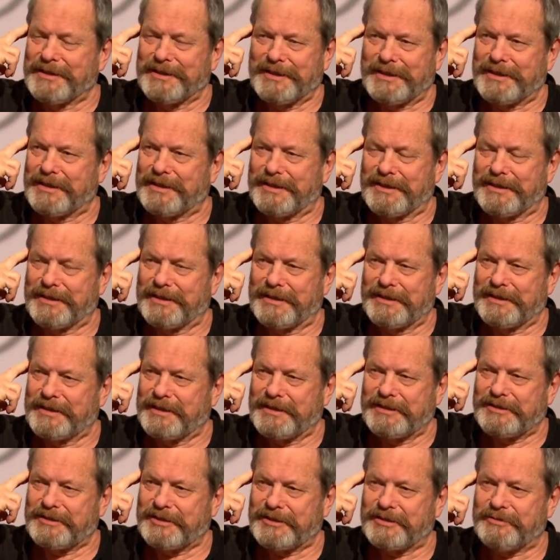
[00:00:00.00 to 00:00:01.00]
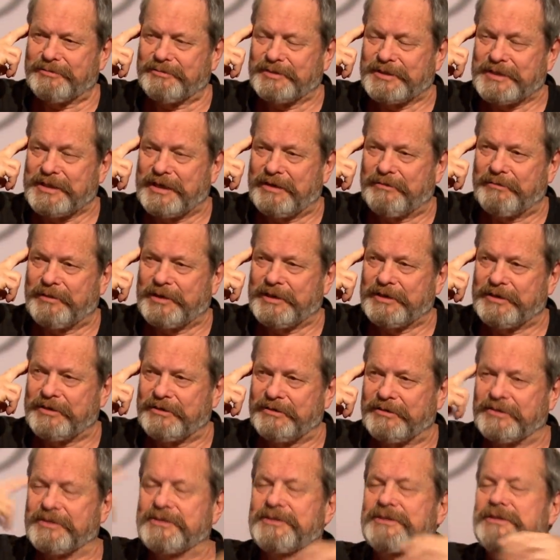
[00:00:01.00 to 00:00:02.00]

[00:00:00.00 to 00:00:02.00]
Uh, and I just was not willing to do it.